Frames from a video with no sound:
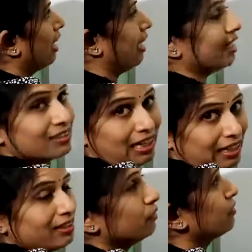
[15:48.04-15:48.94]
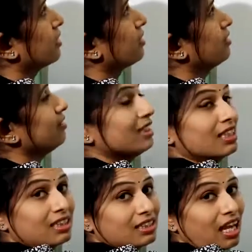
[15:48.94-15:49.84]
as I have written,
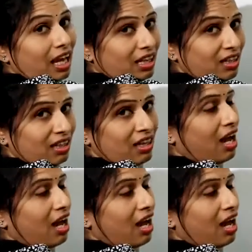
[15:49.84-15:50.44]
day,